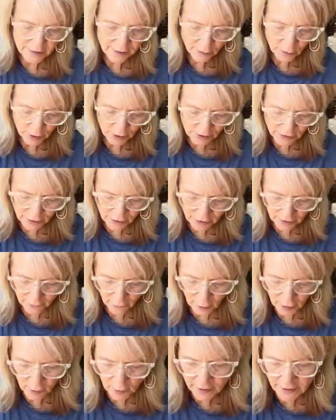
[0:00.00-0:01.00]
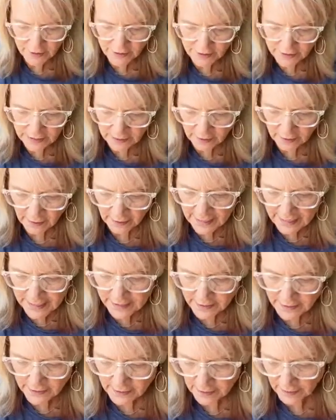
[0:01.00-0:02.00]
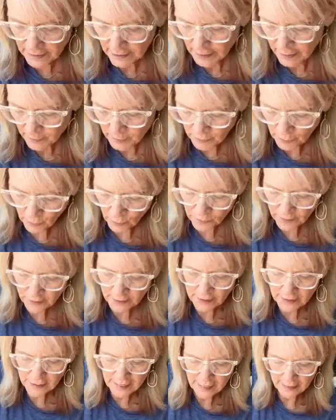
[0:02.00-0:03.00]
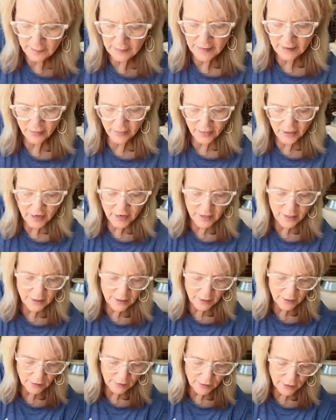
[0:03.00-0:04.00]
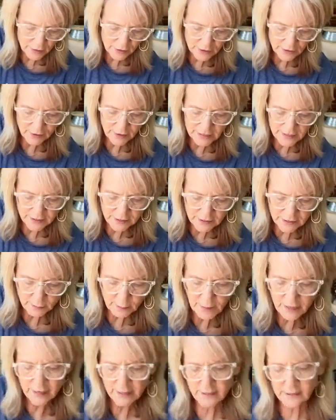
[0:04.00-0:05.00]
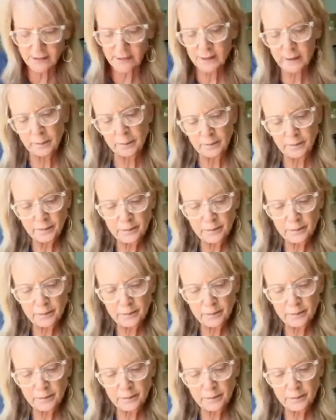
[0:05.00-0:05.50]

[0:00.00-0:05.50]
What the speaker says: that's the word I was looking for. I wanted to say light, but really I meant thin, those thin spots.